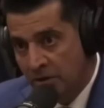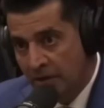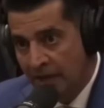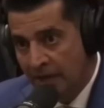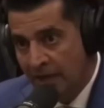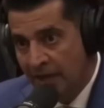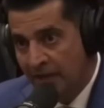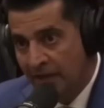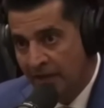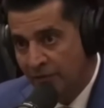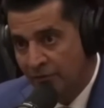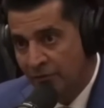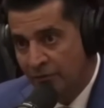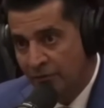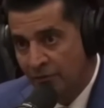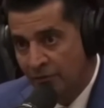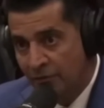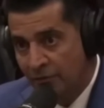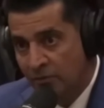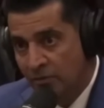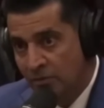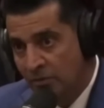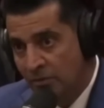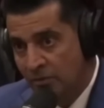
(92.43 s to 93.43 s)
if,
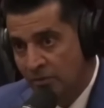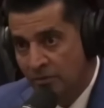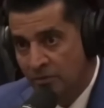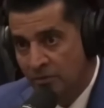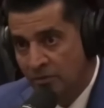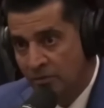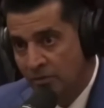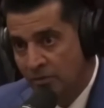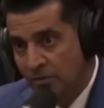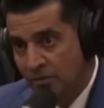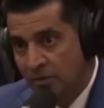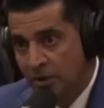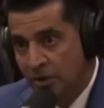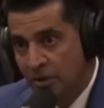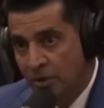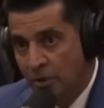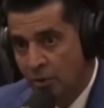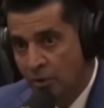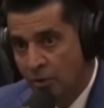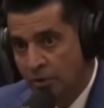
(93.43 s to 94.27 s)
you know,